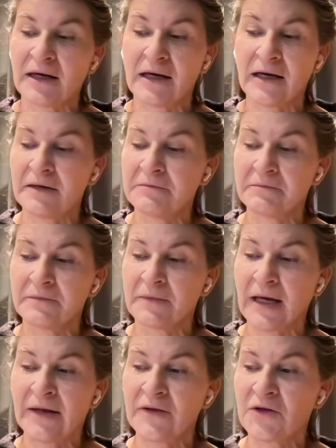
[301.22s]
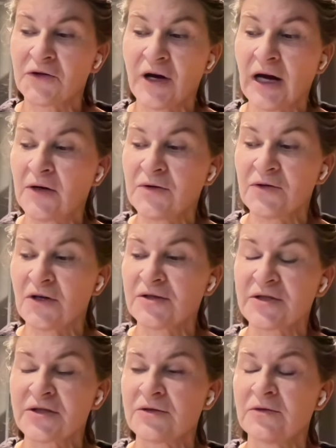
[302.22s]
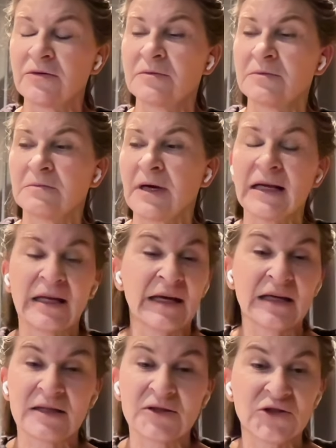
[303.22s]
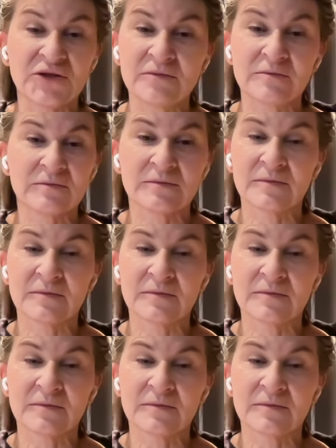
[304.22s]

um, and the crowd also. I like it too.